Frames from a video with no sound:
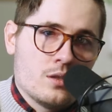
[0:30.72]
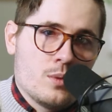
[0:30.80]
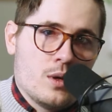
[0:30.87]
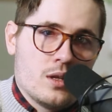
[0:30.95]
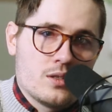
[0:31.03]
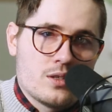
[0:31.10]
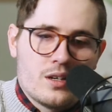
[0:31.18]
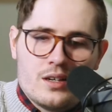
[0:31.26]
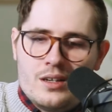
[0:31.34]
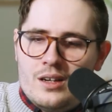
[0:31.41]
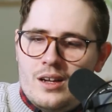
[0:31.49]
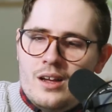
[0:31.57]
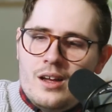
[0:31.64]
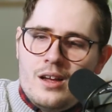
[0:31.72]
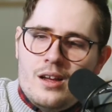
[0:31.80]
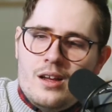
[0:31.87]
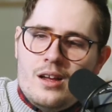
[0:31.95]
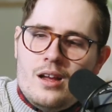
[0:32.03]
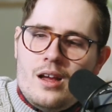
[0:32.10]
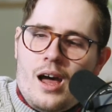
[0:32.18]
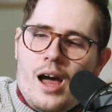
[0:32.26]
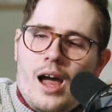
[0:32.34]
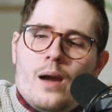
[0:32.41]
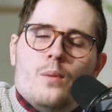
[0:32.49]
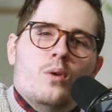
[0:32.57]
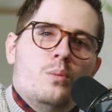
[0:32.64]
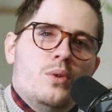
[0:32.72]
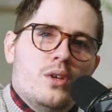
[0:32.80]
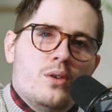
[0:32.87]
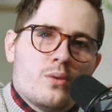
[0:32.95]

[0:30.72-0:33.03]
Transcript: a sponsor. I will be